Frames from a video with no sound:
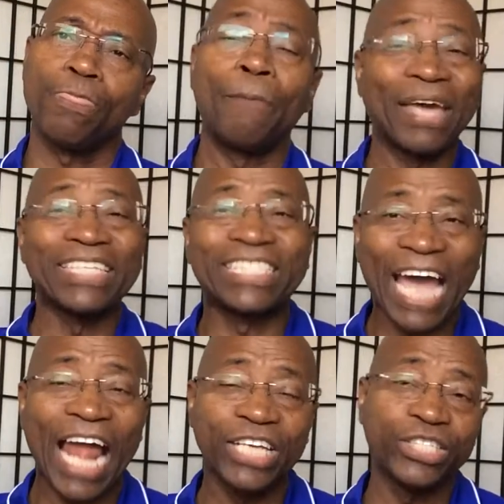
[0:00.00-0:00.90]
the biggest
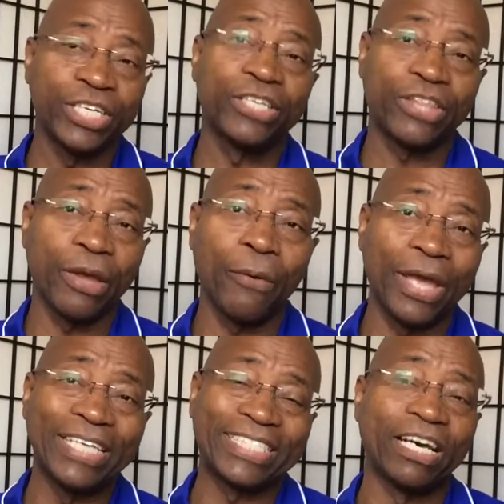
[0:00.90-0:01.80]
challenge to this
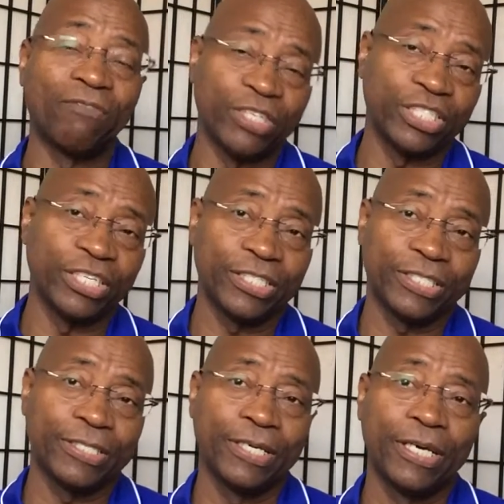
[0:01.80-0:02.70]
theory is
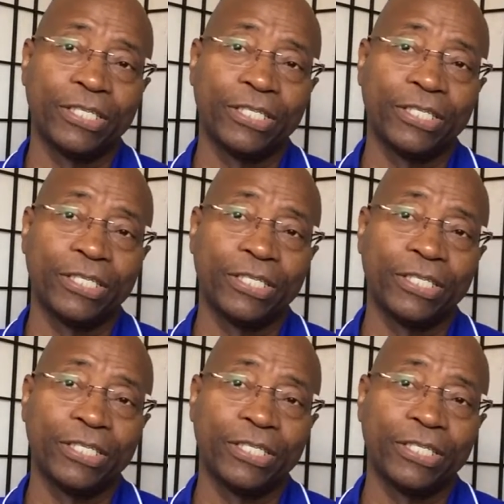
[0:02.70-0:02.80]
selfishness.